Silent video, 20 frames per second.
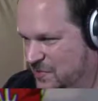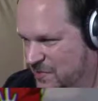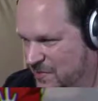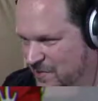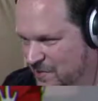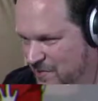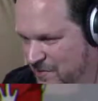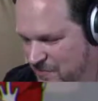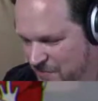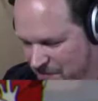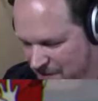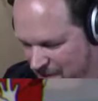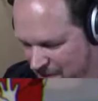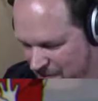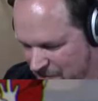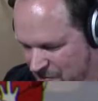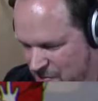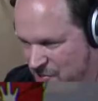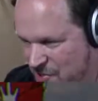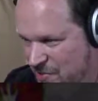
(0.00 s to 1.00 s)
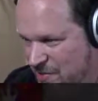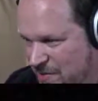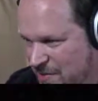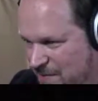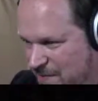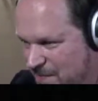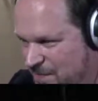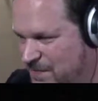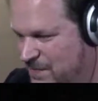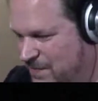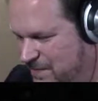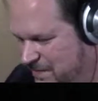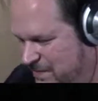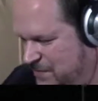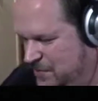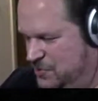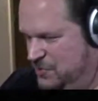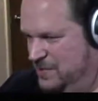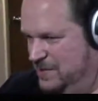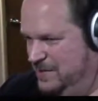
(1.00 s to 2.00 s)
a hit while I was
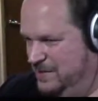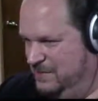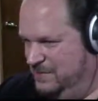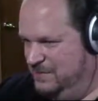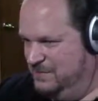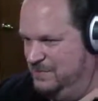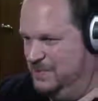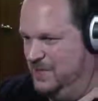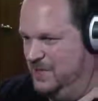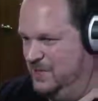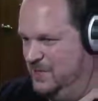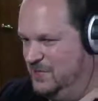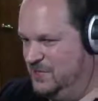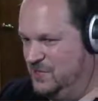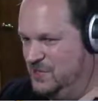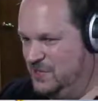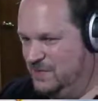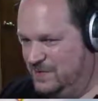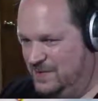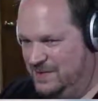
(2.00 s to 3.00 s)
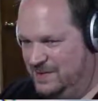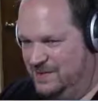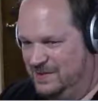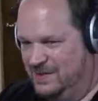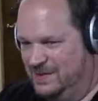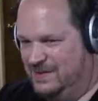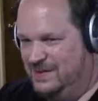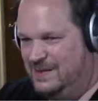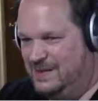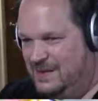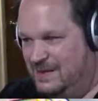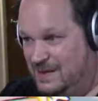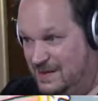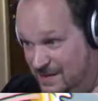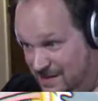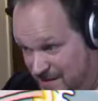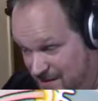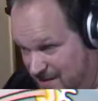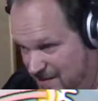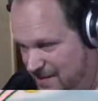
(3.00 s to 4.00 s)
trying to pause. Okay.
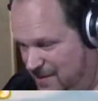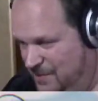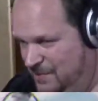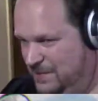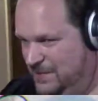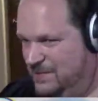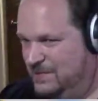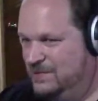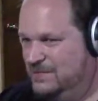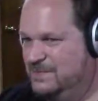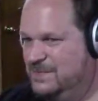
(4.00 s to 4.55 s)
Here we go.